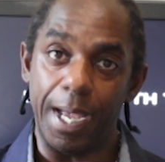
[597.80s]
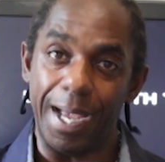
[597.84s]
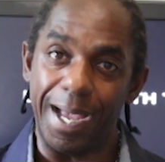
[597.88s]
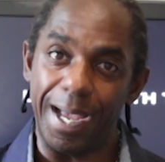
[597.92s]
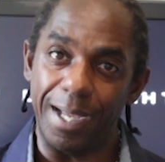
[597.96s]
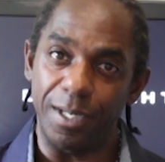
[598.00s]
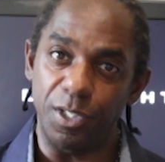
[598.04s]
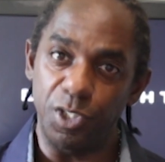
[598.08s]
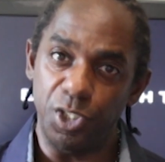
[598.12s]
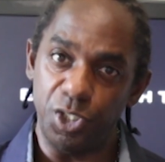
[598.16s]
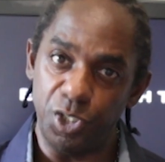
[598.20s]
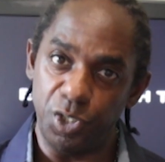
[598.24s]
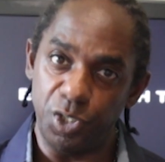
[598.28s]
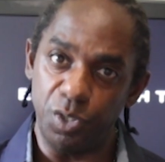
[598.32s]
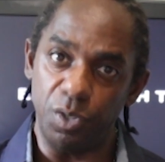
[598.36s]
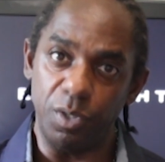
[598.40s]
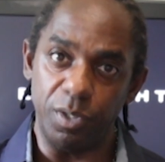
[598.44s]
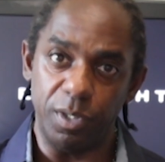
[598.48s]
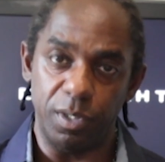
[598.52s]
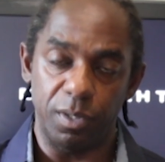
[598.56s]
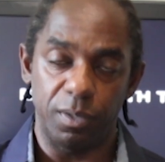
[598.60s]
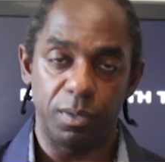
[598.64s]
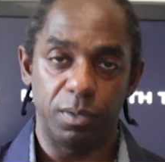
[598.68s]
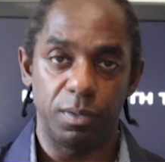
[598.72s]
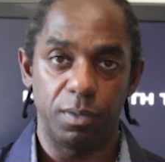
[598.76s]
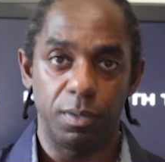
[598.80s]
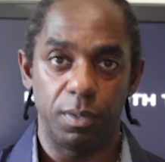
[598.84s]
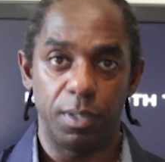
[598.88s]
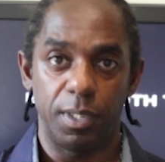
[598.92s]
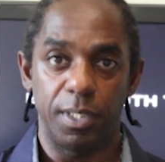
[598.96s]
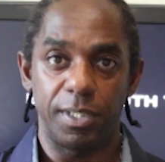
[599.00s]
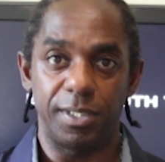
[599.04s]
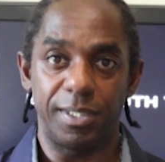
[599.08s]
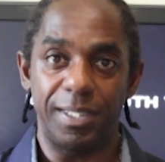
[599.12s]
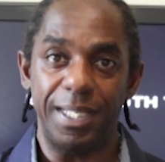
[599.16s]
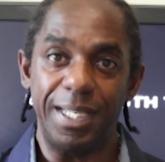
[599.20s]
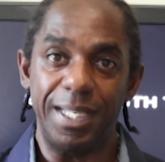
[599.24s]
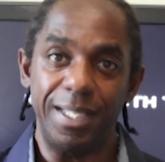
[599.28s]
and should
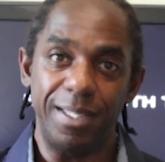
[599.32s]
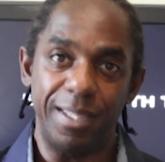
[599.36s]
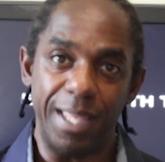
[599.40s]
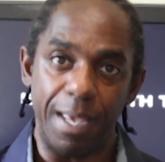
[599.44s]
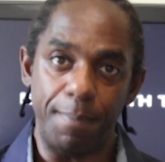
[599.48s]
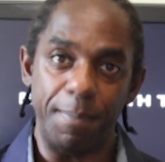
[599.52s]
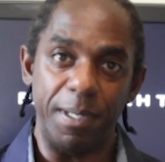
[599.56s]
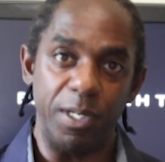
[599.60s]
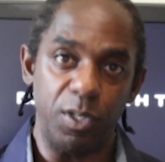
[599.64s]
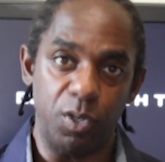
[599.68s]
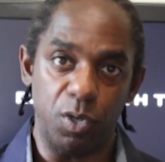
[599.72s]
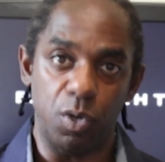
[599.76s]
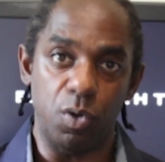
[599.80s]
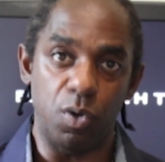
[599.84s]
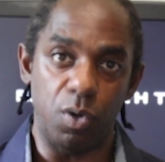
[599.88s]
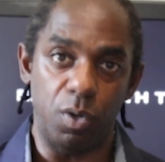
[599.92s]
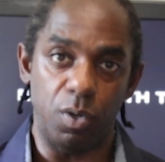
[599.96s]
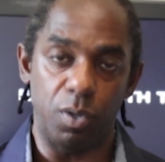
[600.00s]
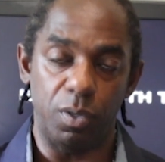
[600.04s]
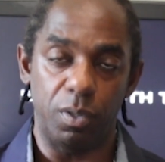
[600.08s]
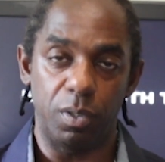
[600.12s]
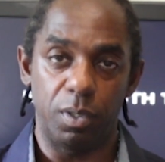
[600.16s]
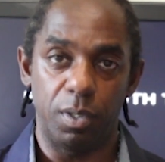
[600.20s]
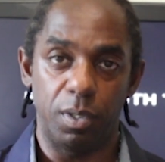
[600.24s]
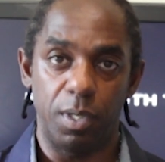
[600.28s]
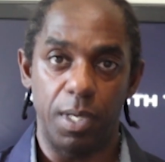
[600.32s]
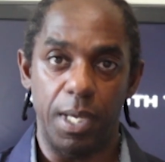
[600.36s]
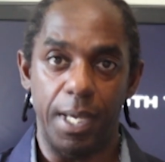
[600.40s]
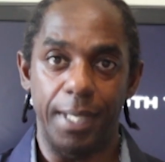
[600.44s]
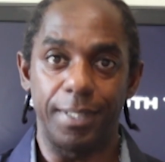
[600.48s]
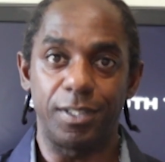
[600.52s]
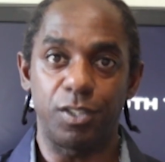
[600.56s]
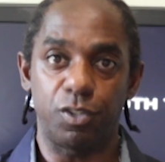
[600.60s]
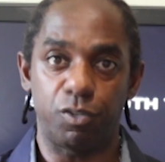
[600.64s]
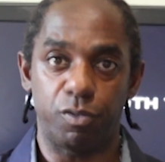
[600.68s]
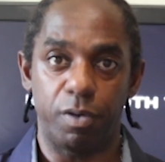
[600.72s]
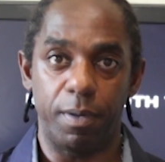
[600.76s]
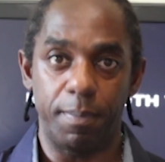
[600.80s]
see them in court
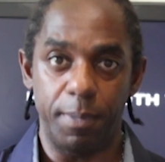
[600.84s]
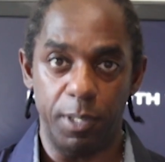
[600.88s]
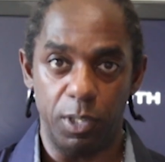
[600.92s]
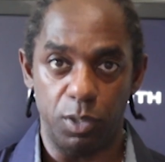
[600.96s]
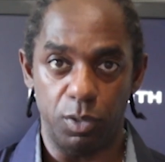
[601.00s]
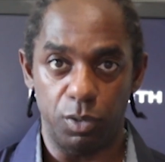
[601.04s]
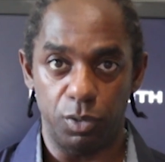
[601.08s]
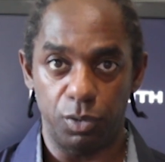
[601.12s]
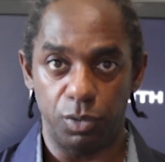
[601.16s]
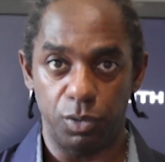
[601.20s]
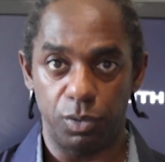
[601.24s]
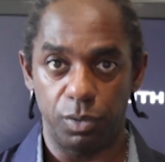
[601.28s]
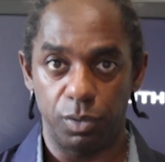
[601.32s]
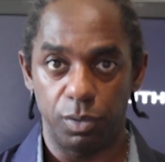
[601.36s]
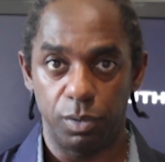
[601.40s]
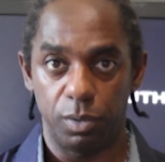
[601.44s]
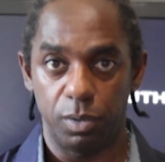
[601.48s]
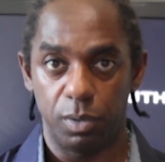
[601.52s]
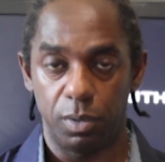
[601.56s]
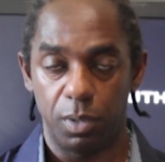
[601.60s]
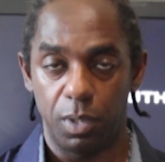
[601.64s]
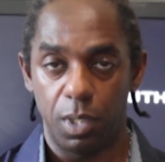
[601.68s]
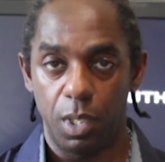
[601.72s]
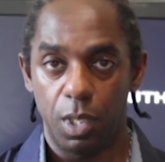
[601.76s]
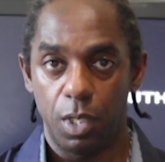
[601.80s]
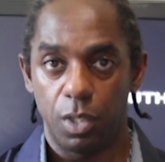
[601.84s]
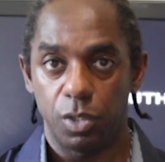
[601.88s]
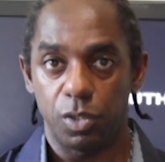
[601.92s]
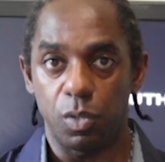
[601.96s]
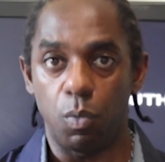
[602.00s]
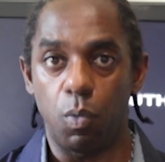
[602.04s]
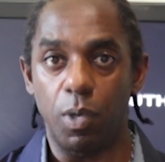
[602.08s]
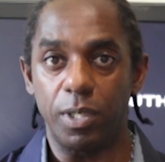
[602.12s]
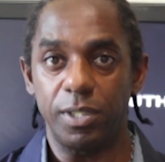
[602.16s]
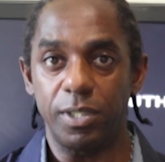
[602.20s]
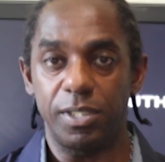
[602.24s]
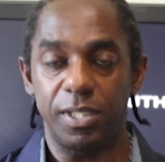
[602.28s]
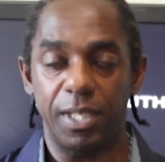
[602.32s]
as criminals. So
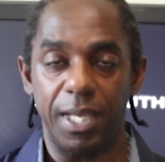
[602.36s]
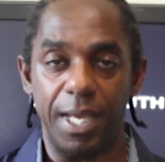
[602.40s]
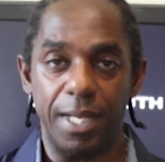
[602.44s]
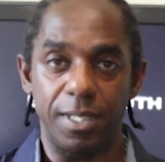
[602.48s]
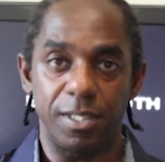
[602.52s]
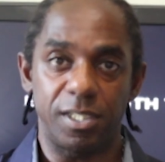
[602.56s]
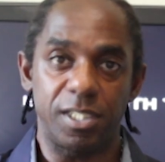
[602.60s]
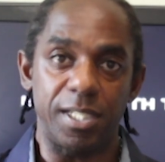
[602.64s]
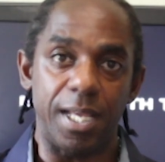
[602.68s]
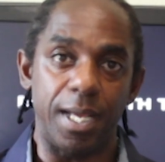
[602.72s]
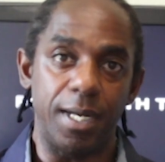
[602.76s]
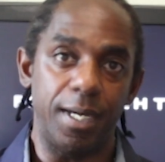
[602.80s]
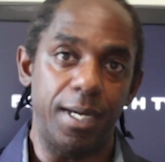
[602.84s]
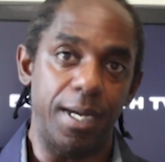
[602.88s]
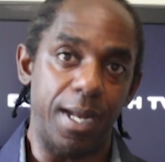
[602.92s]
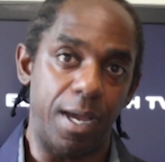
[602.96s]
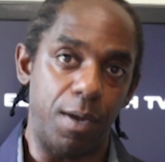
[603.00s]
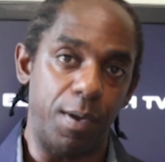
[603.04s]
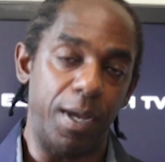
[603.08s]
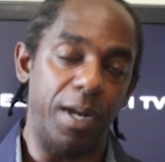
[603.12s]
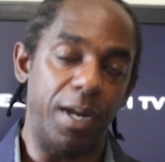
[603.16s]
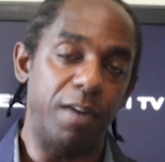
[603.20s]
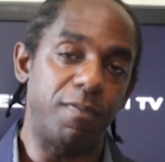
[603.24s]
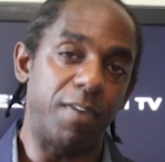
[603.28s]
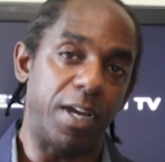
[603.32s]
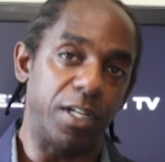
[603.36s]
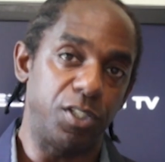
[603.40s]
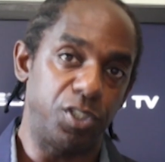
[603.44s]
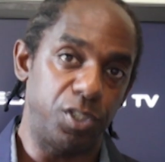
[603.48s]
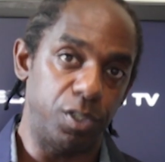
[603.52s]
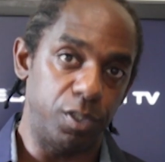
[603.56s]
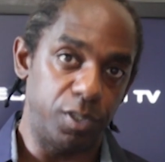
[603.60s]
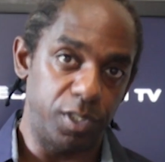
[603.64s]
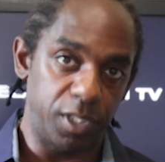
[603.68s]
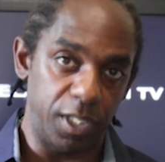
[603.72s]
once again, signing out, ELAVI Truth